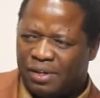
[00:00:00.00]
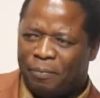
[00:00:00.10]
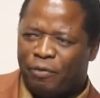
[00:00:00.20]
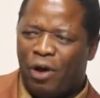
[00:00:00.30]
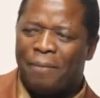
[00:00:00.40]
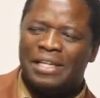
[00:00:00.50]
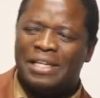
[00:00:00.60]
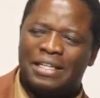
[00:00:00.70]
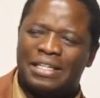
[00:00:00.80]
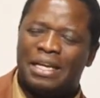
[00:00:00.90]
before I
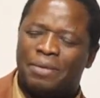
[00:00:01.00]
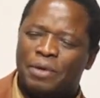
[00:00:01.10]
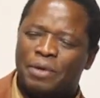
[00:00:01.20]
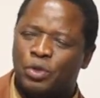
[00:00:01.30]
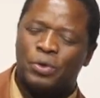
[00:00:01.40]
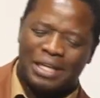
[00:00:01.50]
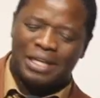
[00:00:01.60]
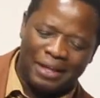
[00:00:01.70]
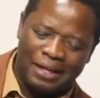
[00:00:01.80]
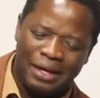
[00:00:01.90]
mention this, let me show you
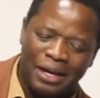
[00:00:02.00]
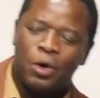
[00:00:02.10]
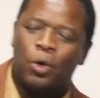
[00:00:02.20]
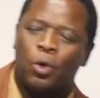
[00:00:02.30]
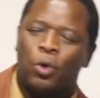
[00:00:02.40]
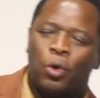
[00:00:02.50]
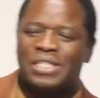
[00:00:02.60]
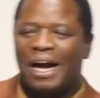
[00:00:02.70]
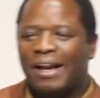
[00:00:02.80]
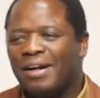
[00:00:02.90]
something
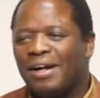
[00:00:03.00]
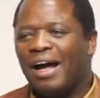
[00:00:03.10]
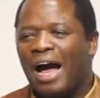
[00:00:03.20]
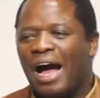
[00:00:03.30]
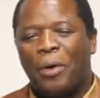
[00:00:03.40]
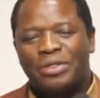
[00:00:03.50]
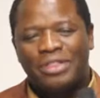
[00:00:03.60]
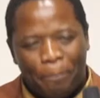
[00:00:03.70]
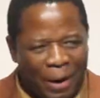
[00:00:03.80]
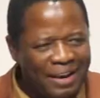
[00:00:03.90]
crucial about
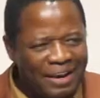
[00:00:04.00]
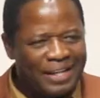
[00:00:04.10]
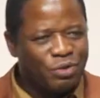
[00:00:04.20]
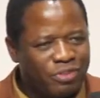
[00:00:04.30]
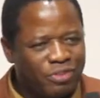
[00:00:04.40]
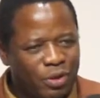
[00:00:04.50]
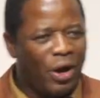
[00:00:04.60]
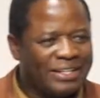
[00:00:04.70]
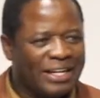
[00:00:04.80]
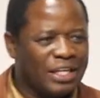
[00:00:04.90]
the balance of the
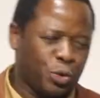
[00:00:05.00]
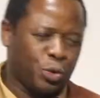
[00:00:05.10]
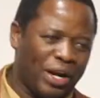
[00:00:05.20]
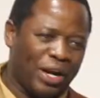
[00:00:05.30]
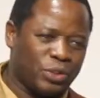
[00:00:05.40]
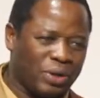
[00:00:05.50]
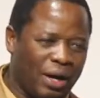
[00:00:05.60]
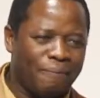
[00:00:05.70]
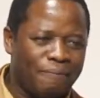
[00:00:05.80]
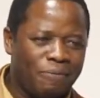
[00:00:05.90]
word and the
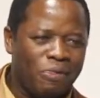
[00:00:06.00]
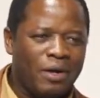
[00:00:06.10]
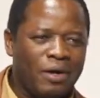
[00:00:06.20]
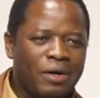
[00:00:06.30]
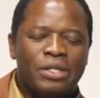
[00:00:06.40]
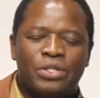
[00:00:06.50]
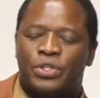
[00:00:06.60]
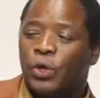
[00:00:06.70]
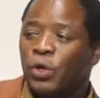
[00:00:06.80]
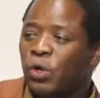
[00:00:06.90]
supernatural.
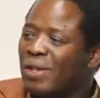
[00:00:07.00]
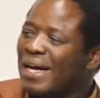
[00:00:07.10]
Do you know